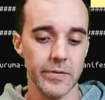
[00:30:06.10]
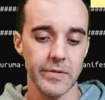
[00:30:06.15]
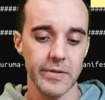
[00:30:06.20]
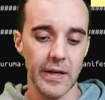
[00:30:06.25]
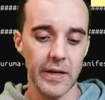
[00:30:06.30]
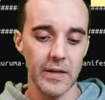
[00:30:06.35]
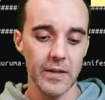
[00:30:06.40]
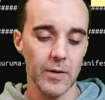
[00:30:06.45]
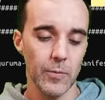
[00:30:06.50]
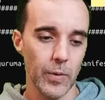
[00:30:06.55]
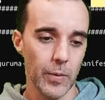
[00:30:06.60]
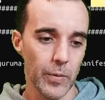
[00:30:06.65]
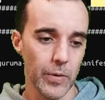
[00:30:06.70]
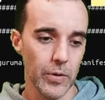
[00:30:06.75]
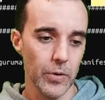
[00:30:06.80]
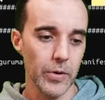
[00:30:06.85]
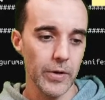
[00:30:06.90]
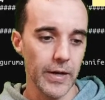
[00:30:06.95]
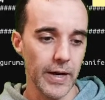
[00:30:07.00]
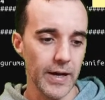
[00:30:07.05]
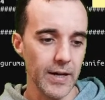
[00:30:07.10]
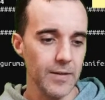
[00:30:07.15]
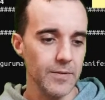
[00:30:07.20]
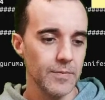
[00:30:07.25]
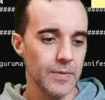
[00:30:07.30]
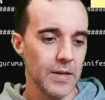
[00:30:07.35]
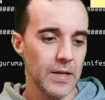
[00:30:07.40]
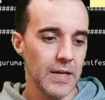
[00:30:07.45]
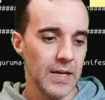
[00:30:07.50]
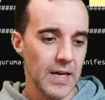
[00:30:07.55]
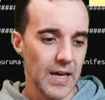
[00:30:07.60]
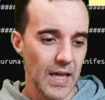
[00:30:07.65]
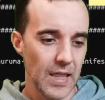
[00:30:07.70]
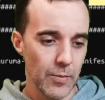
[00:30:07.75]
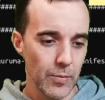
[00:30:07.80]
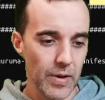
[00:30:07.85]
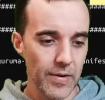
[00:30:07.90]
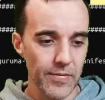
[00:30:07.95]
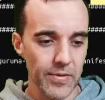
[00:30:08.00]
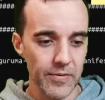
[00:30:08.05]
data that we want to look at. And then we
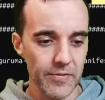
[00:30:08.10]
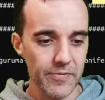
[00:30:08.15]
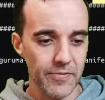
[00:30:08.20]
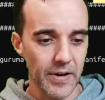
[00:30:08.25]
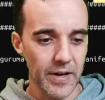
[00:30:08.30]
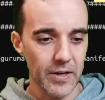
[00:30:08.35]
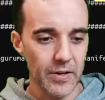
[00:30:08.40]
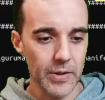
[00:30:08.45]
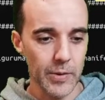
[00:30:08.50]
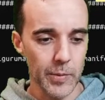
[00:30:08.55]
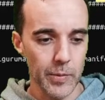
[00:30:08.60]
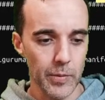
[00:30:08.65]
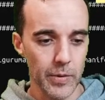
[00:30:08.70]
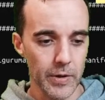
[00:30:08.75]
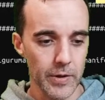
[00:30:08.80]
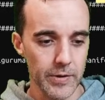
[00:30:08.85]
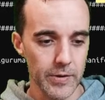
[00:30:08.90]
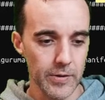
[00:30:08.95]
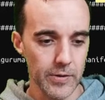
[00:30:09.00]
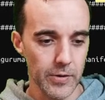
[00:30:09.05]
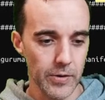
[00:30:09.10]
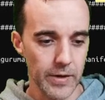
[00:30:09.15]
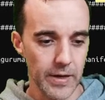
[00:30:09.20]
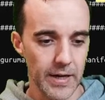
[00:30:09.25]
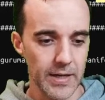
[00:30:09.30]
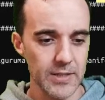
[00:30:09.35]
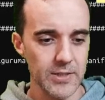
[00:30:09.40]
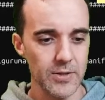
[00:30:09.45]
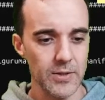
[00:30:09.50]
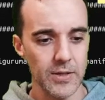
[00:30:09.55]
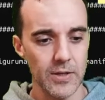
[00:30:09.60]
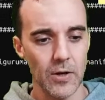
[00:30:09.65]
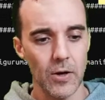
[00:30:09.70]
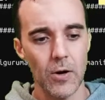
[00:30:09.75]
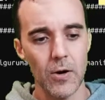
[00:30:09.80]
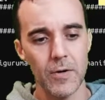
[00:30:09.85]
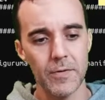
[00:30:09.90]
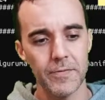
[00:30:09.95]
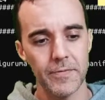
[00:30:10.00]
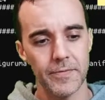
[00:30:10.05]
give it the file that we want to look at, so the
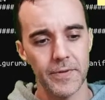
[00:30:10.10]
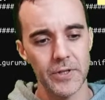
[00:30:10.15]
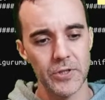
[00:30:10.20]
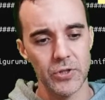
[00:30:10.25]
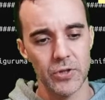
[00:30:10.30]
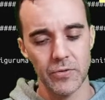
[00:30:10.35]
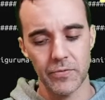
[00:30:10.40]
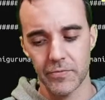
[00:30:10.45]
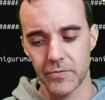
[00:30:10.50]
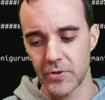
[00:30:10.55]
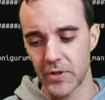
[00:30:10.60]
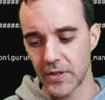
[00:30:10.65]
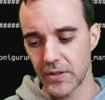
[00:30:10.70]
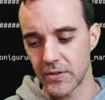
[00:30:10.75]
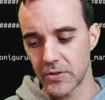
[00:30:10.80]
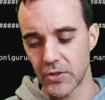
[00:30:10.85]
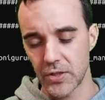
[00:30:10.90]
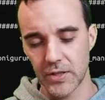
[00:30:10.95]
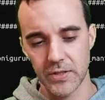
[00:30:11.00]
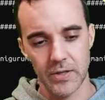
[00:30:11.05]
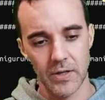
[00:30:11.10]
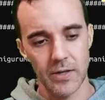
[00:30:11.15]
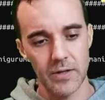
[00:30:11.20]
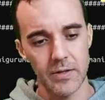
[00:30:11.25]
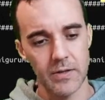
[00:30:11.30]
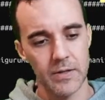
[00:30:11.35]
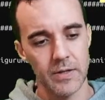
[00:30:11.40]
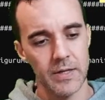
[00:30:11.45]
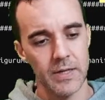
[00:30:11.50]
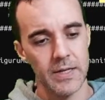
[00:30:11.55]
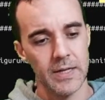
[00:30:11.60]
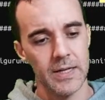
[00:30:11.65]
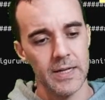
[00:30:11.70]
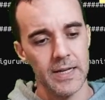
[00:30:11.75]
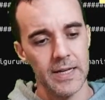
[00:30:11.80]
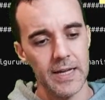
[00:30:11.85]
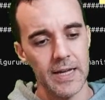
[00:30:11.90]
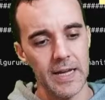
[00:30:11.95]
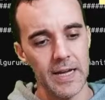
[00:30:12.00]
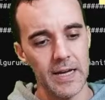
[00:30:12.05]
all fixture JSON.
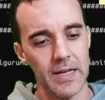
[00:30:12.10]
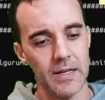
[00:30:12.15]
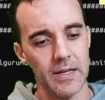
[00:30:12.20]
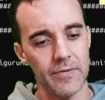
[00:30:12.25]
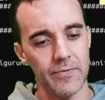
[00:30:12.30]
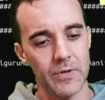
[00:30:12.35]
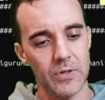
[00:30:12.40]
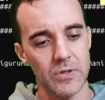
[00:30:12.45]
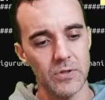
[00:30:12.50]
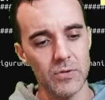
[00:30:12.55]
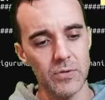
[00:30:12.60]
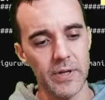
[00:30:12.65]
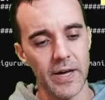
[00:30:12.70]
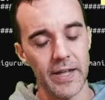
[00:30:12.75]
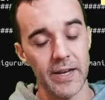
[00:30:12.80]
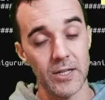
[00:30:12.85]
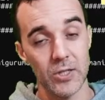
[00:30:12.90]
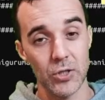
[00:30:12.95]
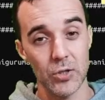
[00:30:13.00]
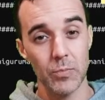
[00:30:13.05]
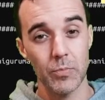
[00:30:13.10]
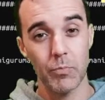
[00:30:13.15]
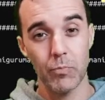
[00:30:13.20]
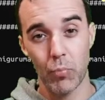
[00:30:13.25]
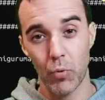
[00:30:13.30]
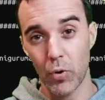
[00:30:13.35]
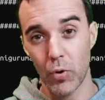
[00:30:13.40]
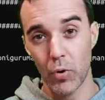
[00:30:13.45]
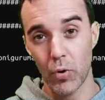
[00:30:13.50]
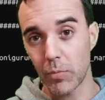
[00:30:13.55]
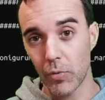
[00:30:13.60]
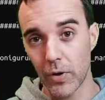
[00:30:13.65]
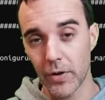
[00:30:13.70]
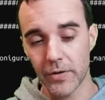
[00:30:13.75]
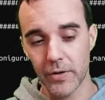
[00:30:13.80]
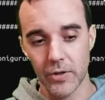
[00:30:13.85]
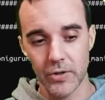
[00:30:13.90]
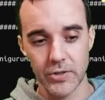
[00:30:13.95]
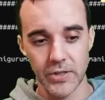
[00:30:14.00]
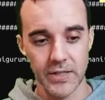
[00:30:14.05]
And if we do that, it should pretty print
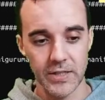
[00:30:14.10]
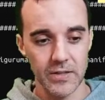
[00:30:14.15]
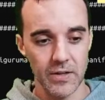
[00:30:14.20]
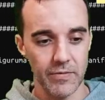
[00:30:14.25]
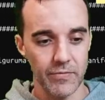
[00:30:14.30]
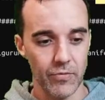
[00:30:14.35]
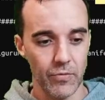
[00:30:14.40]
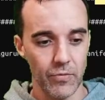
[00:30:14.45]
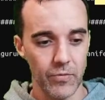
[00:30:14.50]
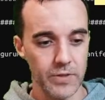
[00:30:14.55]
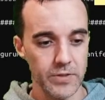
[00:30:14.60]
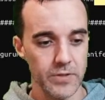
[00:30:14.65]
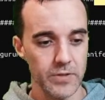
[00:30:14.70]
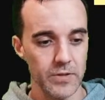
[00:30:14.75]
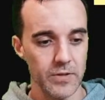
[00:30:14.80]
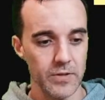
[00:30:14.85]
our JSON for us.